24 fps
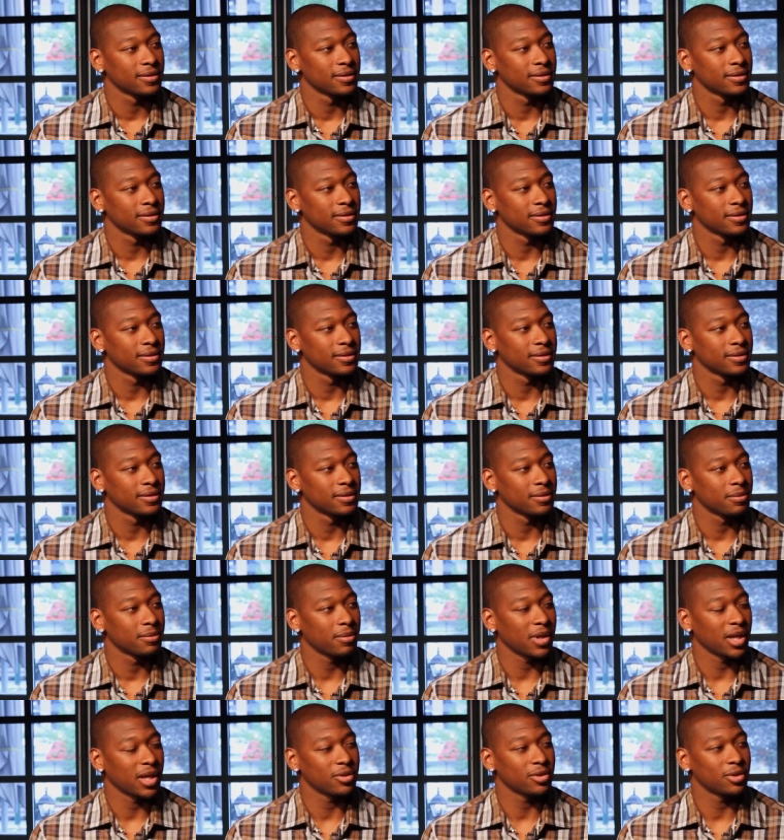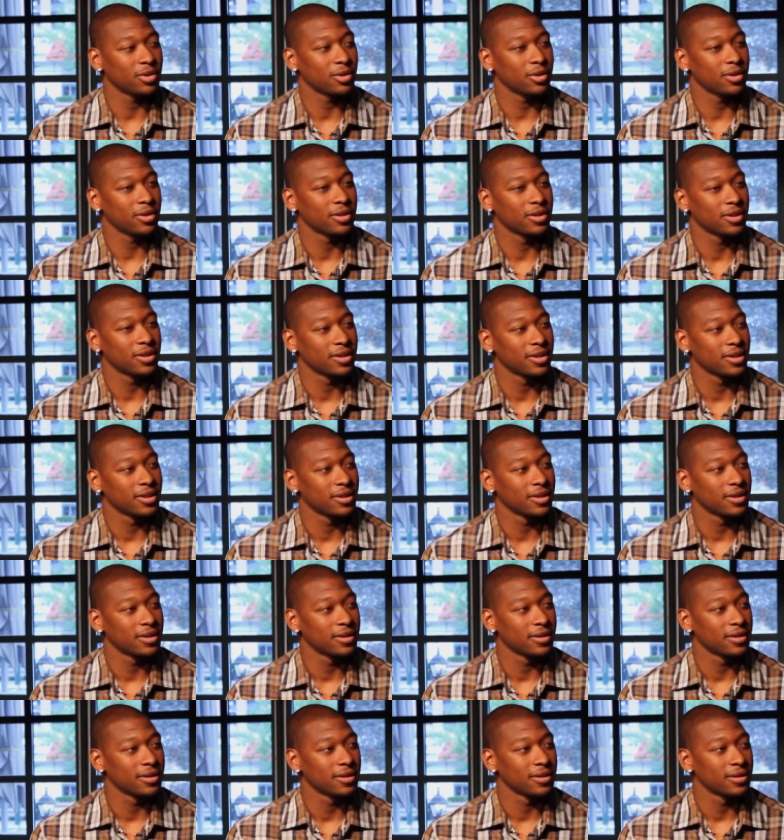you? Michael Jordan.
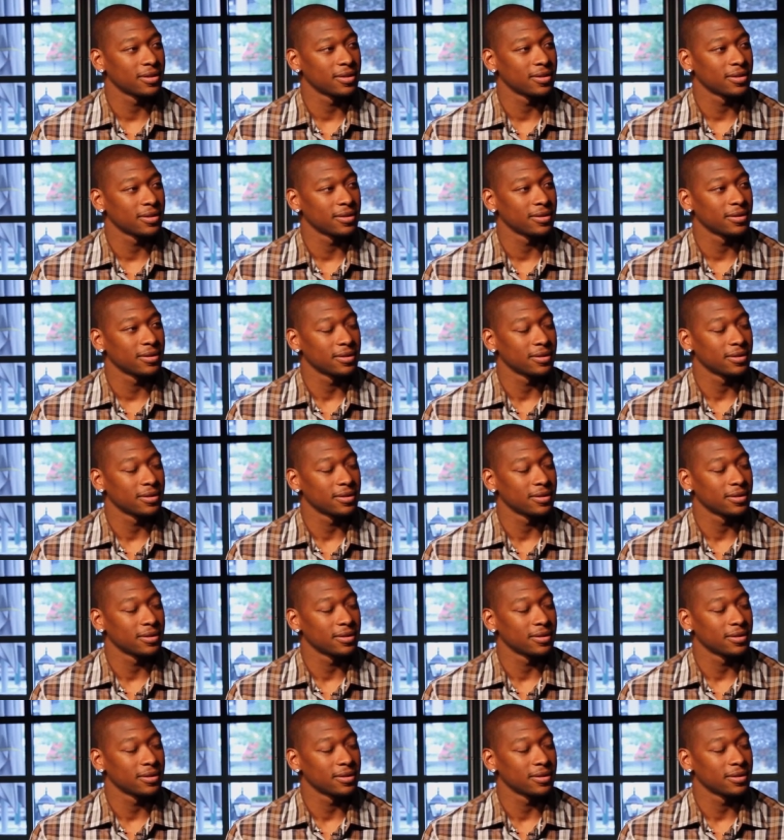Michael Jordan.